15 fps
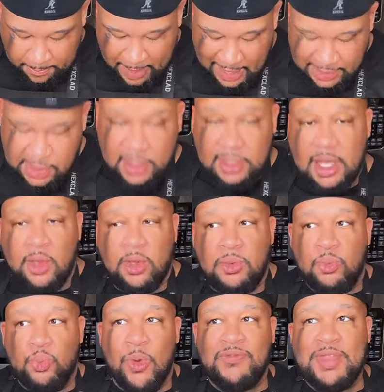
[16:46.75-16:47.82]

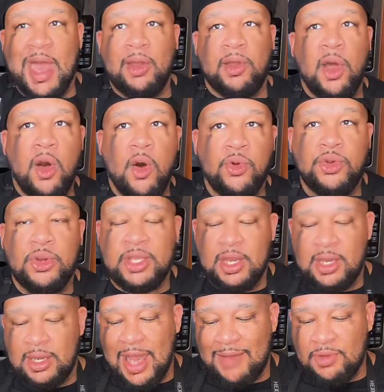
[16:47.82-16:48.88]
Basically, with that code, you're
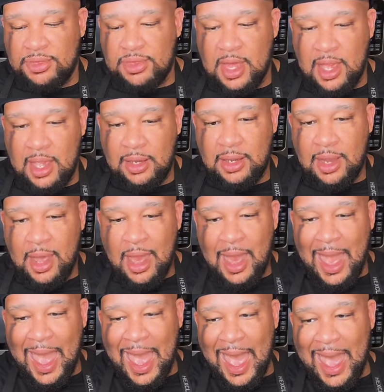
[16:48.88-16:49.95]
getting everything
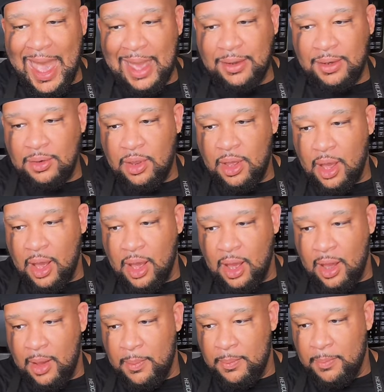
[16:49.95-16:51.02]
at
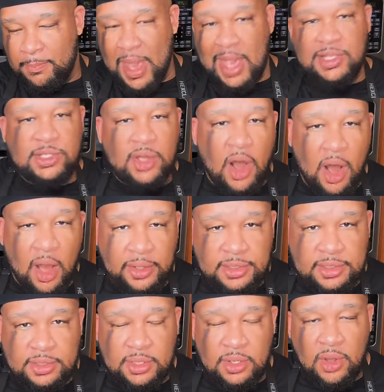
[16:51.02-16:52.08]
um, base
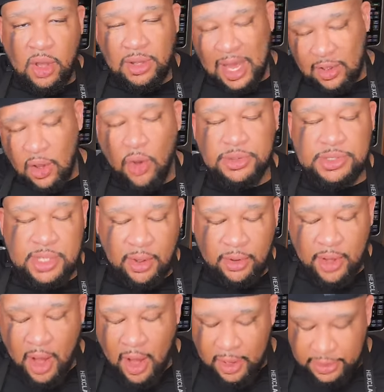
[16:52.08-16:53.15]
cost, like wholesale